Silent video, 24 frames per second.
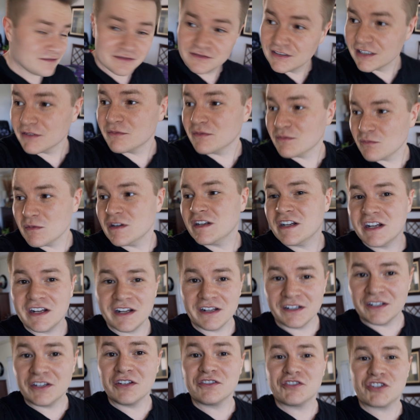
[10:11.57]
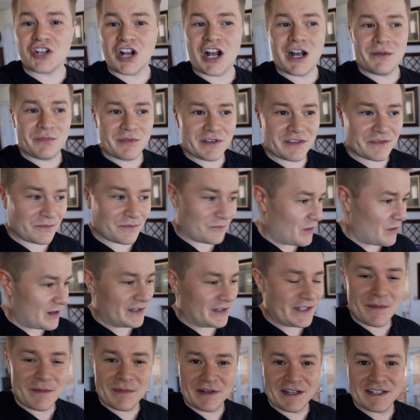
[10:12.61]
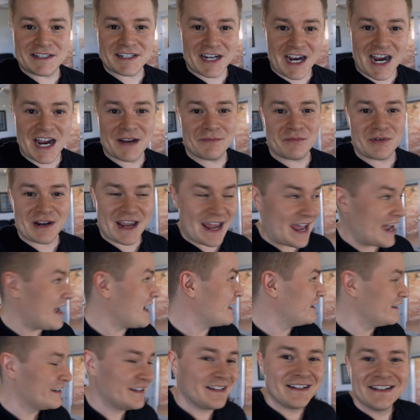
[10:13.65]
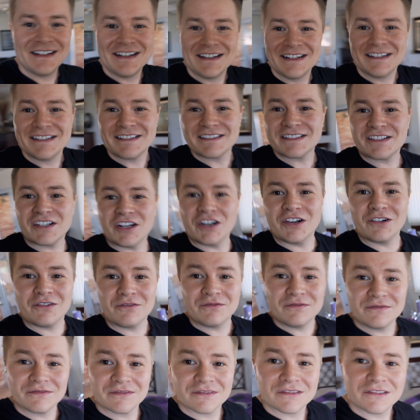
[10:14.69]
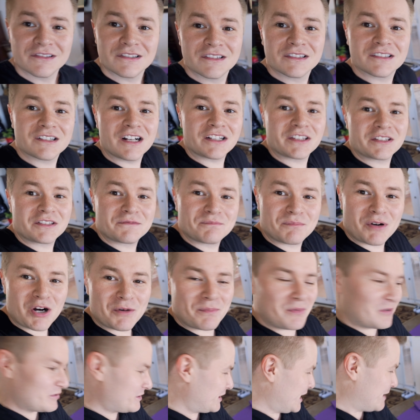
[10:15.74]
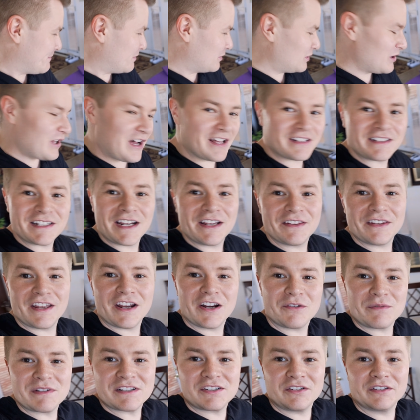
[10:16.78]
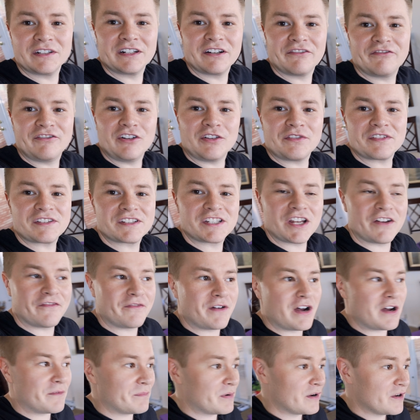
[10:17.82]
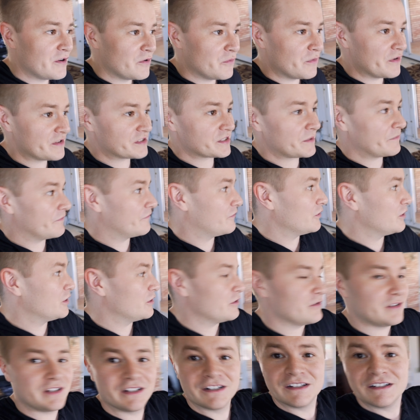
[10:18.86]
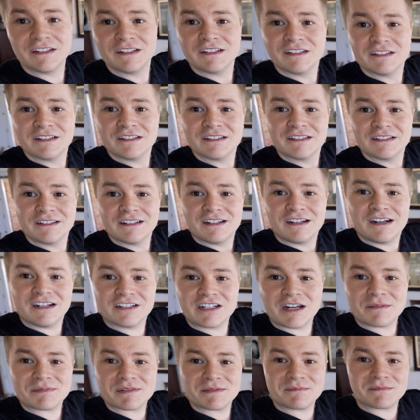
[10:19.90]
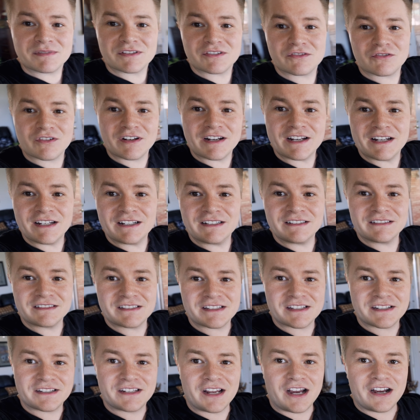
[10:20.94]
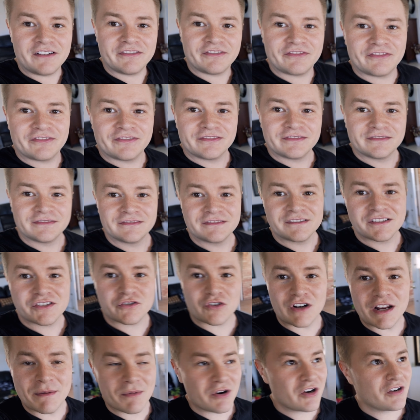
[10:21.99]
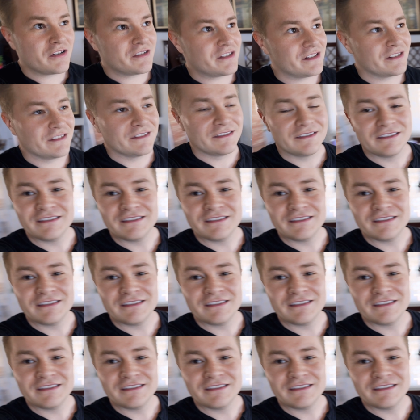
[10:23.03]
Like, we did a good job with what limited time we had. So, got the purple tablecloth down there. We still need to fill the stuff up with some food. Hung up some string, stuff, streamers.